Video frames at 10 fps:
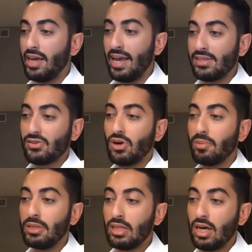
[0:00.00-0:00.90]
S
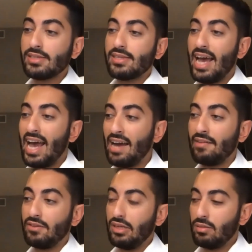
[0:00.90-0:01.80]
Corp does
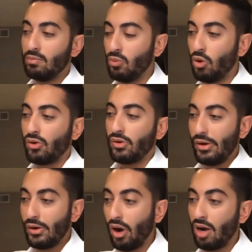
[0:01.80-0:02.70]
have more
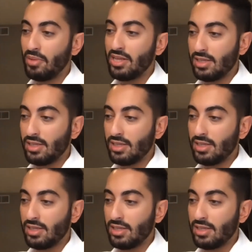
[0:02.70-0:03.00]
requirements.